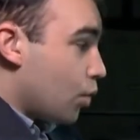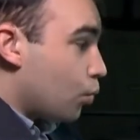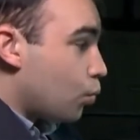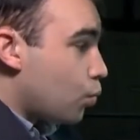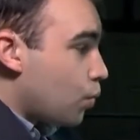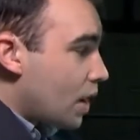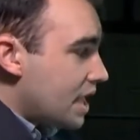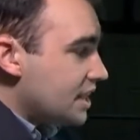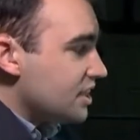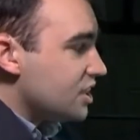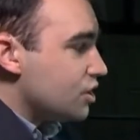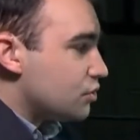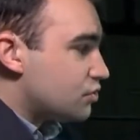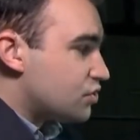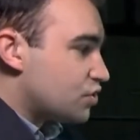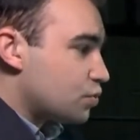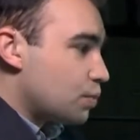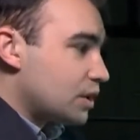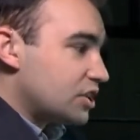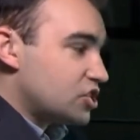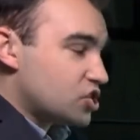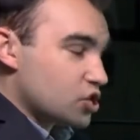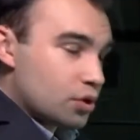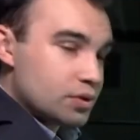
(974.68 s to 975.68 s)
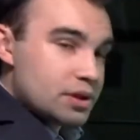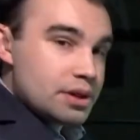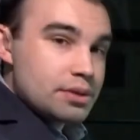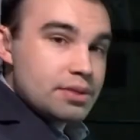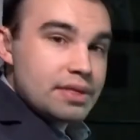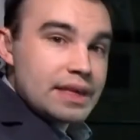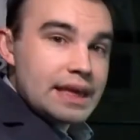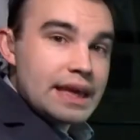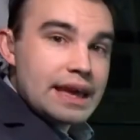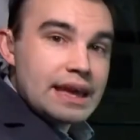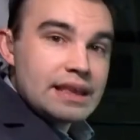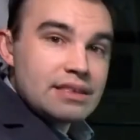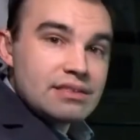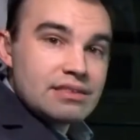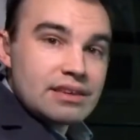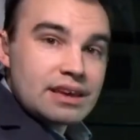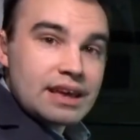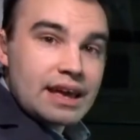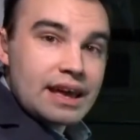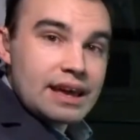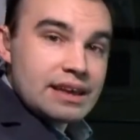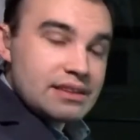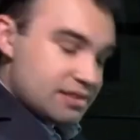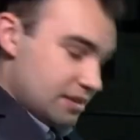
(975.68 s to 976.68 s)
when you switch on the
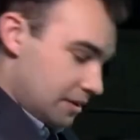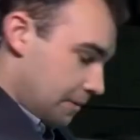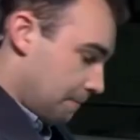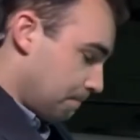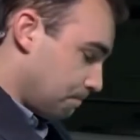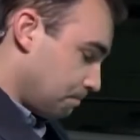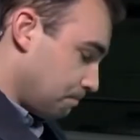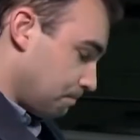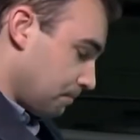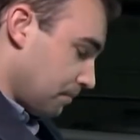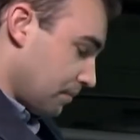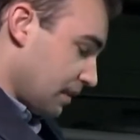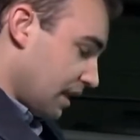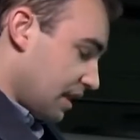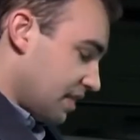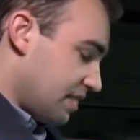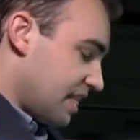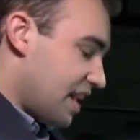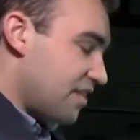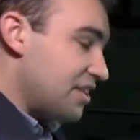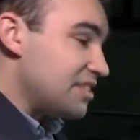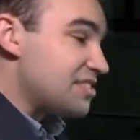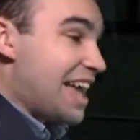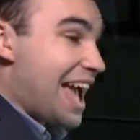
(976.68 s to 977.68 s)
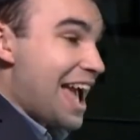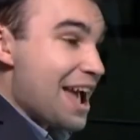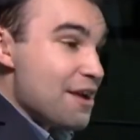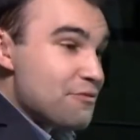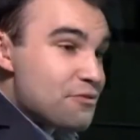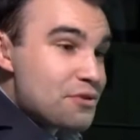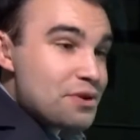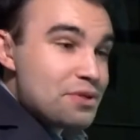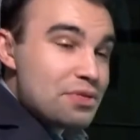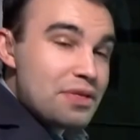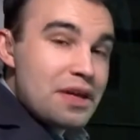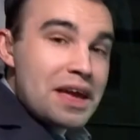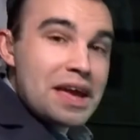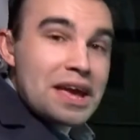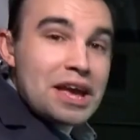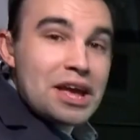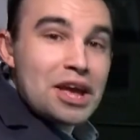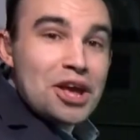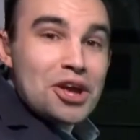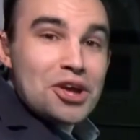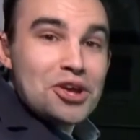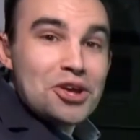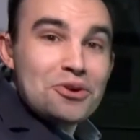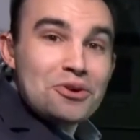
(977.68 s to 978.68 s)
indicator. There is everything
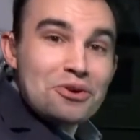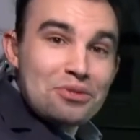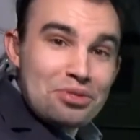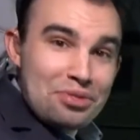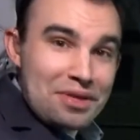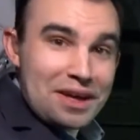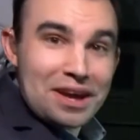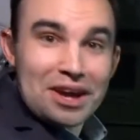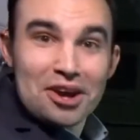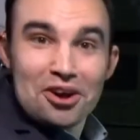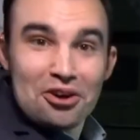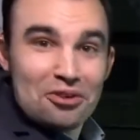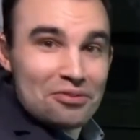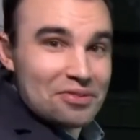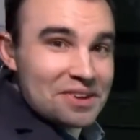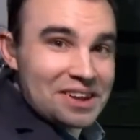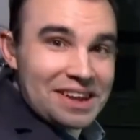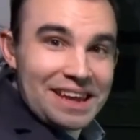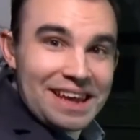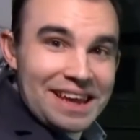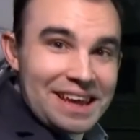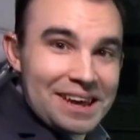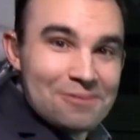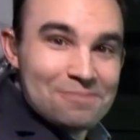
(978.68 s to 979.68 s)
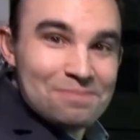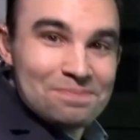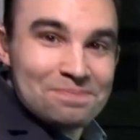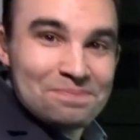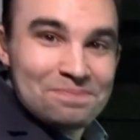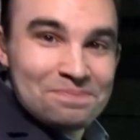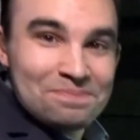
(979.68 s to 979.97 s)
you could think of in here.